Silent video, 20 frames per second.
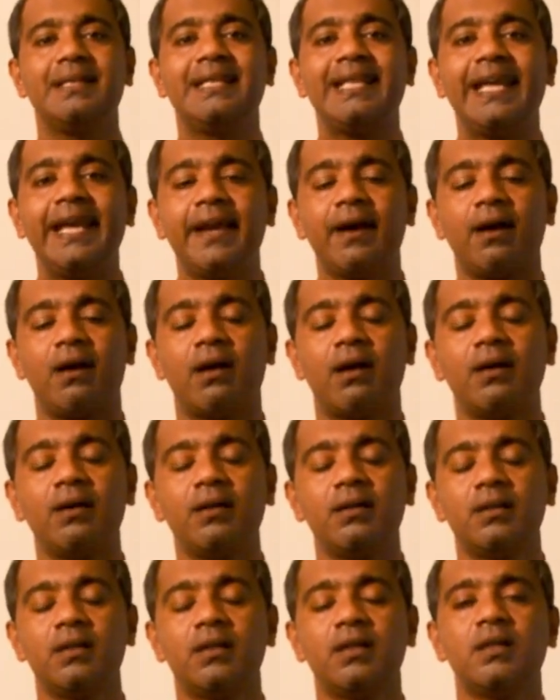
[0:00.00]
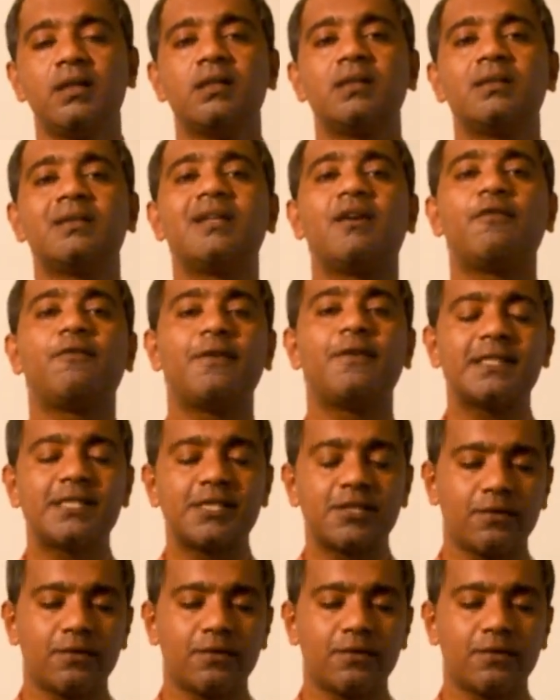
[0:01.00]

They are, the first